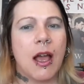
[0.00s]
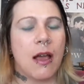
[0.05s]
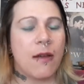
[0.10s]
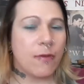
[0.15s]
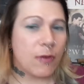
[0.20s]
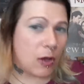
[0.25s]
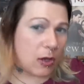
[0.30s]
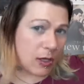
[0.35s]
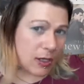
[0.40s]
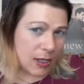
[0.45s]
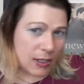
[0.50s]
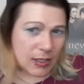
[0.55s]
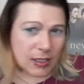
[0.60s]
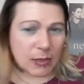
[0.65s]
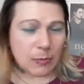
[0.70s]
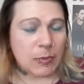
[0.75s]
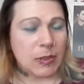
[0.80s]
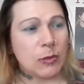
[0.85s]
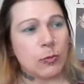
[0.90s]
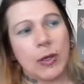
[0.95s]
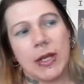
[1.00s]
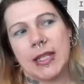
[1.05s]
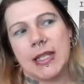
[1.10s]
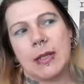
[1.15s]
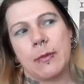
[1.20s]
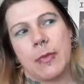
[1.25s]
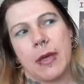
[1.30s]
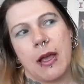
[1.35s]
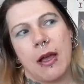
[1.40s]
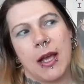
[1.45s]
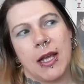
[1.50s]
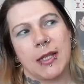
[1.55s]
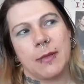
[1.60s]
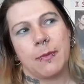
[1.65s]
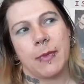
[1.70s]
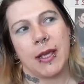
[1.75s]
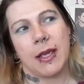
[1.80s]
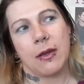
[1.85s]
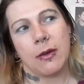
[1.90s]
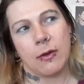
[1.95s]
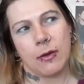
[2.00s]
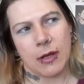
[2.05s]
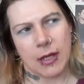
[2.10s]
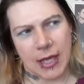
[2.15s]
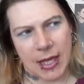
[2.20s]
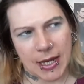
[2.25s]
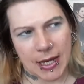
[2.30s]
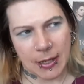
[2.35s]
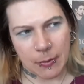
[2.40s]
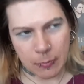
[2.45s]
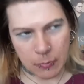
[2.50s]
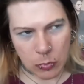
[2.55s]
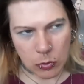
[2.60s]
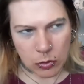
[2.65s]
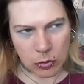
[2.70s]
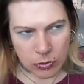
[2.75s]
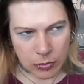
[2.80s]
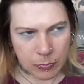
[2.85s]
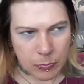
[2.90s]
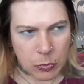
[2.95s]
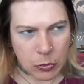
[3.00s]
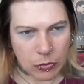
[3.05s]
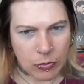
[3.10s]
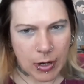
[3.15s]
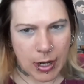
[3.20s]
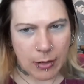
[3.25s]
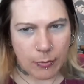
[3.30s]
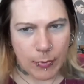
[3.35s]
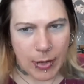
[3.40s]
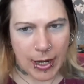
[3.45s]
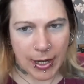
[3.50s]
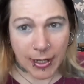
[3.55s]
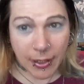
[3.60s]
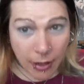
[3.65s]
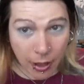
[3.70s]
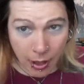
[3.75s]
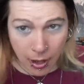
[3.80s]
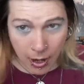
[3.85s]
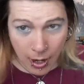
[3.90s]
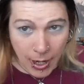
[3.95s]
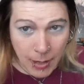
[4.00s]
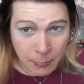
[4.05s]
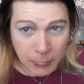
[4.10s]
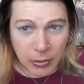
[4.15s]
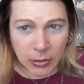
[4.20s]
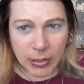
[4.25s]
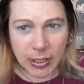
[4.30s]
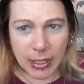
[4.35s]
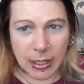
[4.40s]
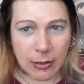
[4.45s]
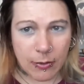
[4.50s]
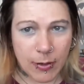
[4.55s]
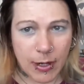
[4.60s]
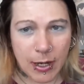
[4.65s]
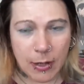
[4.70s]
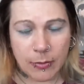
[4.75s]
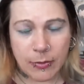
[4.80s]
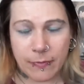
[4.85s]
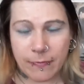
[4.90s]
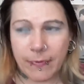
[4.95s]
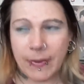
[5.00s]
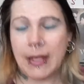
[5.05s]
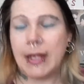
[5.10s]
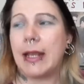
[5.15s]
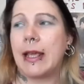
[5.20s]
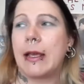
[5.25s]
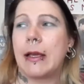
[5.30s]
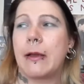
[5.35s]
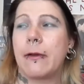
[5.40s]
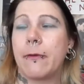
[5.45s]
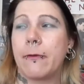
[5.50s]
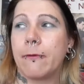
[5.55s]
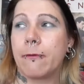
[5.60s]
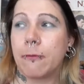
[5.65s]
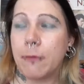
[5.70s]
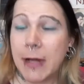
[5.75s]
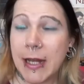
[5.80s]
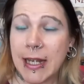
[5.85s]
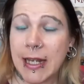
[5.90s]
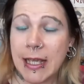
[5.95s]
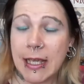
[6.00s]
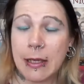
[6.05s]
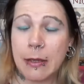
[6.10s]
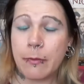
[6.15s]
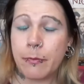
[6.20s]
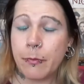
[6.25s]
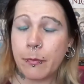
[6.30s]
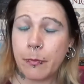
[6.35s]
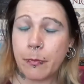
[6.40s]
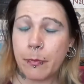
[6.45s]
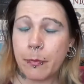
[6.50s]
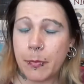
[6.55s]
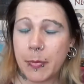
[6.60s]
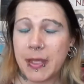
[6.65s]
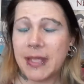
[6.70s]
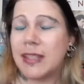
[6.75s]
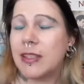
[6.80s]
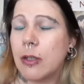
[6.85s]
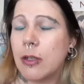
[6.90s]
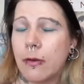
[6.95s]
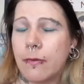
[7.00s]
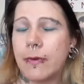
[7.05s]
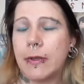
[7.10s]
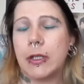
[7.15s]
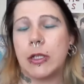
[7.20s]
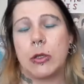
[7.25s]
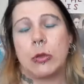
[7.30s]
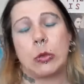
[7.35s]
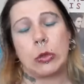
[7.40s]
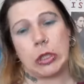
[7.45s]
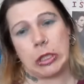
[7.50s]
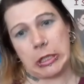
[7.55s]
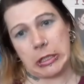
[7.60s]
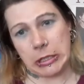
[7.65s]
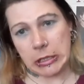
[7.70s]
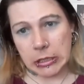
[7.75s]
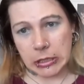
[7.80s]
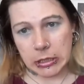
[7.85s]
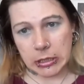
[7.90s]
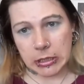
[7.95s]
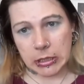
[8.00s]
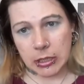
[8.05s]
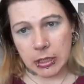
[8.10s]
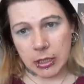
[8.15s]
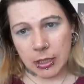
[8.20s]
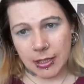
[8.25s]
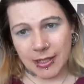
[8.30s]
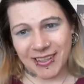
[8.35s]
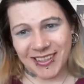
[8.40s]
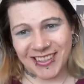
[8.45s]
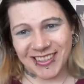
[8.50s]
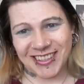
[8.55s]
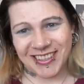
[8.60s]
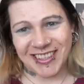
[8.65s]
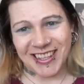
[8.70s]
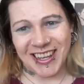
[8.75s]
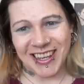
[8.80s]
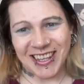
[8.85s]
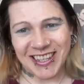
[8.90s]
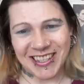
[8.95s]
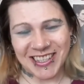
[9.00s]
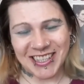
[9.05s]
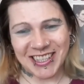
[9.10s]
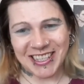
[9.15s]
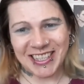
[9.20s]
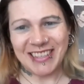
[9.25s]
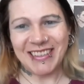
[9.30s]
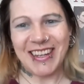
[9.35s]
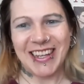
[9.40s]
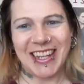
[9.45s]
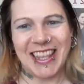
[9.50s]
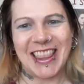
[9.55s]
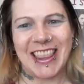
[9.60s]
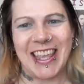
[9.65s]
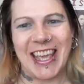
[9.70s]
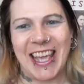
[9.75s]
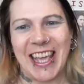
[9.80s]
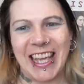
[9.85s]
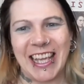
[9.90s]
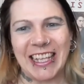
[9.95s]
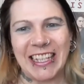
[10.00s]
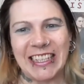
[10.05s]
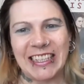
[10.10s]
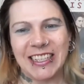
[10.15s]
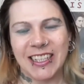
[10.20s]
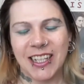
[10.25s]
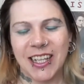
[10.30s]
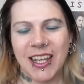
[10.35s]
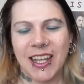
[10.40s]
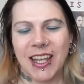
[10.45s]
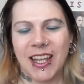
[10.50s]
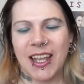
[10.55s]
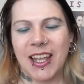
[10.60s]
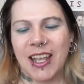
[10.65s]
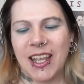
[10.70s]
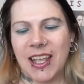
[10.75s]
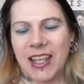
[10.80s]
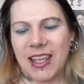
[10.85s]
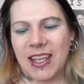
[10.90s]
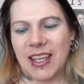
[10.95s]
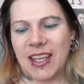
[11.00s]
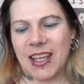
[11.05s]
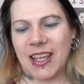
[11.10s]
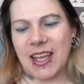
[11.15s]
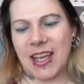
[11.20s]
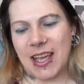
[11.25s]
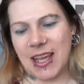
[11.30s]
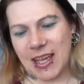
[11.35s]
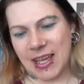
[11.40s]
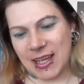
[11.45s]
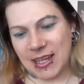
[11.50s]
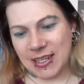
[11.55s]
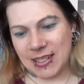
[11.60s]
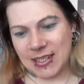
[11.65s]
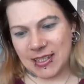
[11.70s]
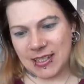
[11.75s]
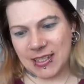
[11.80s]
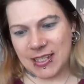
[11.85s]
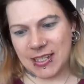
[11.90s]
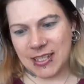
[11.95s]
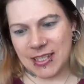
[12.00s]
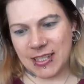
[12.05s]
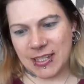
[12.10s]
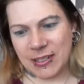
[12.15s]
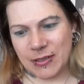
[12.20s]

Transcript: I've got customers waiting behind me who are getting more and more irate. I'm looking around and feeling really pissed off and useless because I can't do anything. And